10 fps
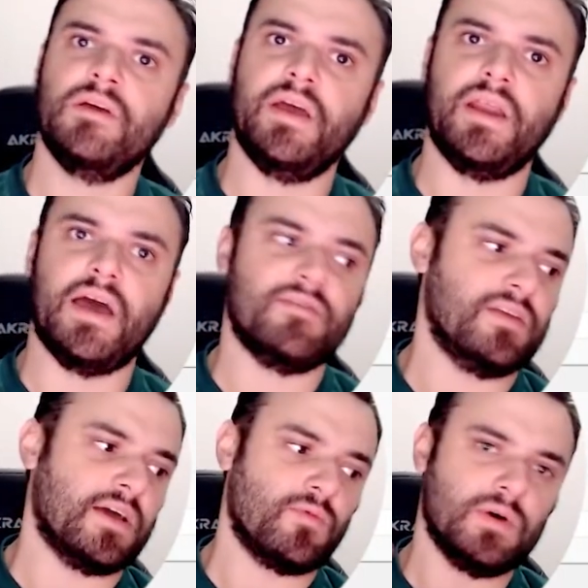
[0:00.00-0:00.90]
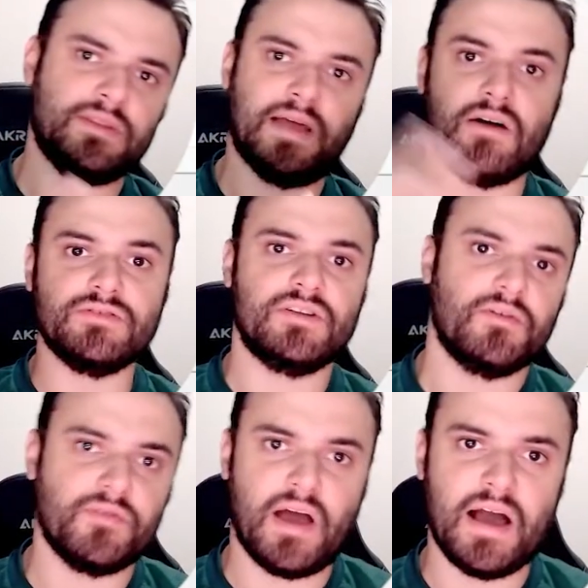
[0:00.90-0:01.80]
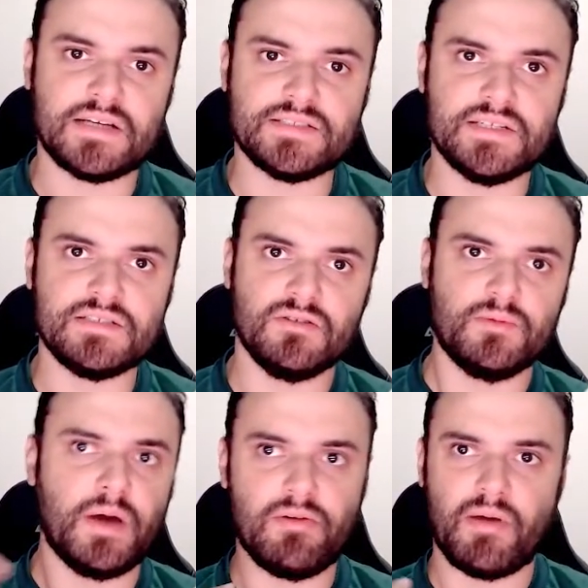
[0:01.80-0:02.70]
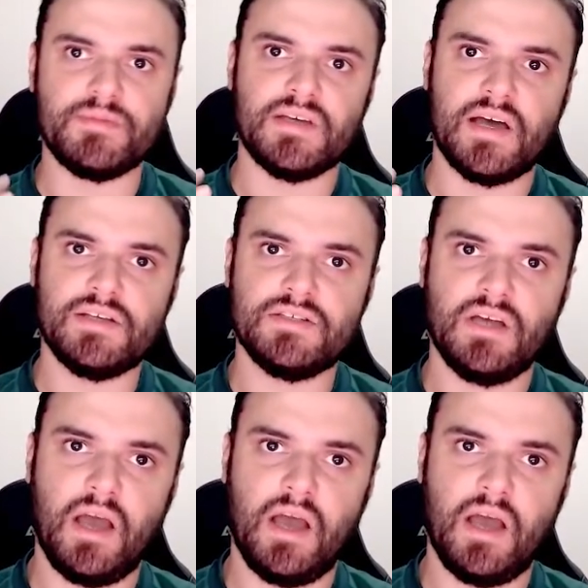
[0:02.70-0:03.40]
and I have like 1,000 of access on my website,